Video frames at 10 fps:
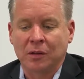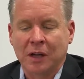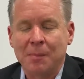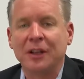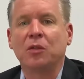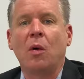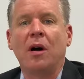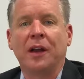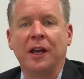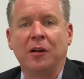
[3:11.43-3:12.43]
companies
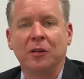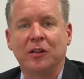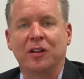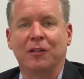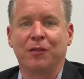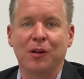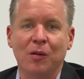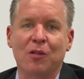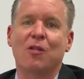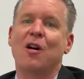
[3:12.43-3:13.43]
want a holistic
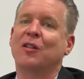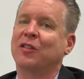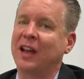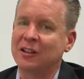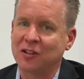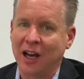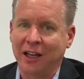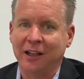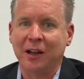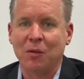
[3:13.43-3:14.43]
view across that
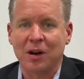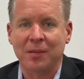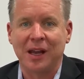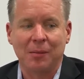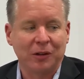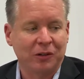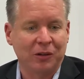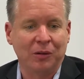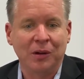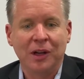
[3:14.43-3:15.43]
chain, and they want to be able
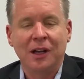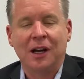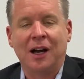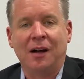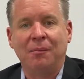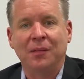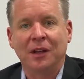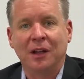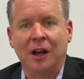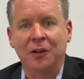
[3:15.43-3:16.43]
to
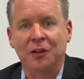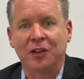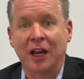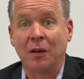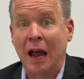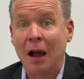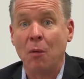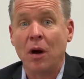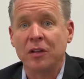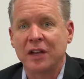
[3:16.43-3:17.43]
understand how
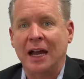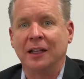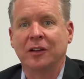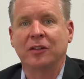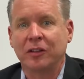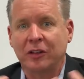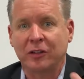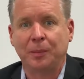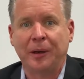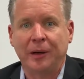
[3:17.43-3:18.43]
was Alex's
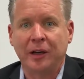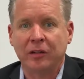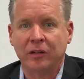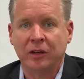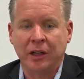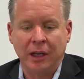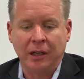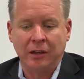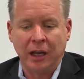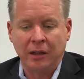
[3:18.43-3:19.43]
experience,
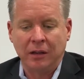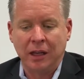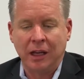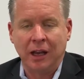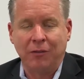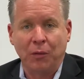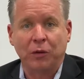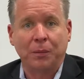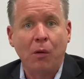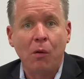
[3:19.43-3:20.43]
and if it
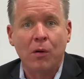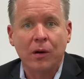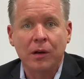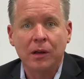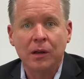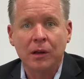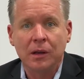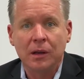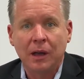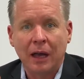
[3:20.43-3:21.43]
was poor,
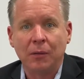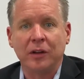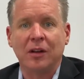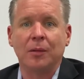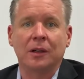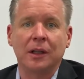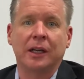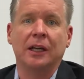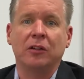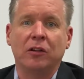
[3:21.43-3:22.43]
how do I double
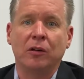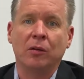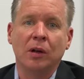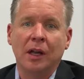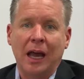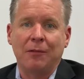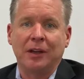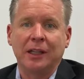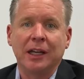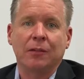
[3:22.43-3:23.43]
click into
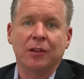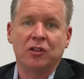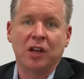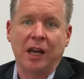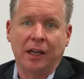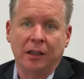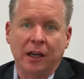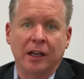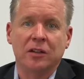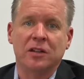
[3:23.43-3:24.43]
every link of the chain and
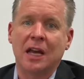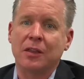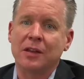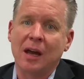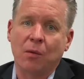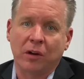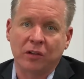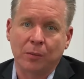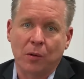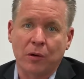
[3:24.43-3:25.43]
I can see how the network
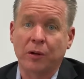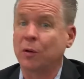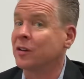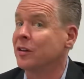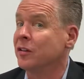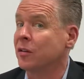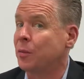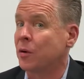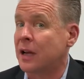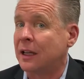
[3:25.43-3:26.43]
supported or didn't
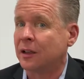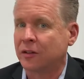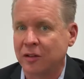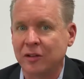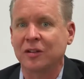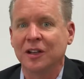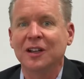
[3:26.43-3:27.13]
support Alex's